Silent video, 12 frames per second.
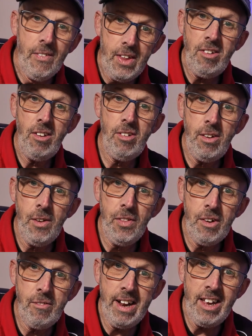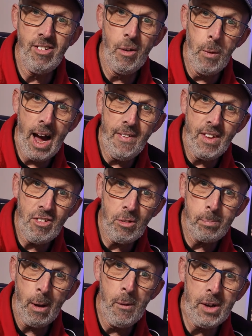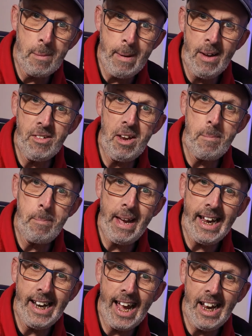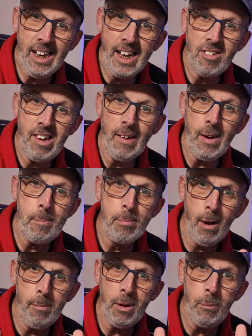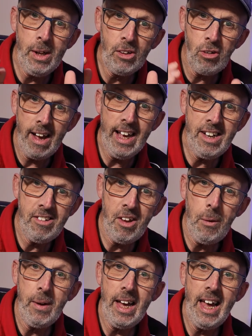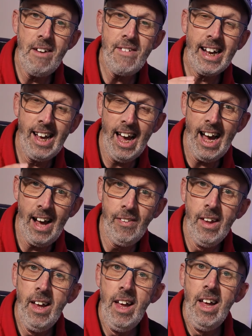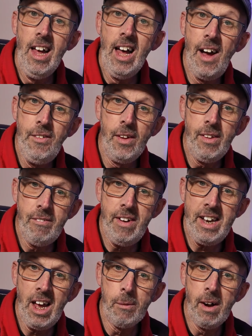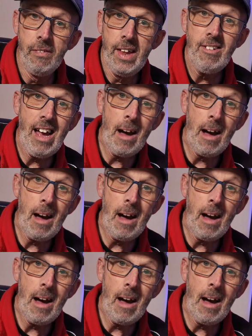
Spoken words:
This is another reason why they spoke about it being aliens. Now, I probably will try and do, if I can, another video on this.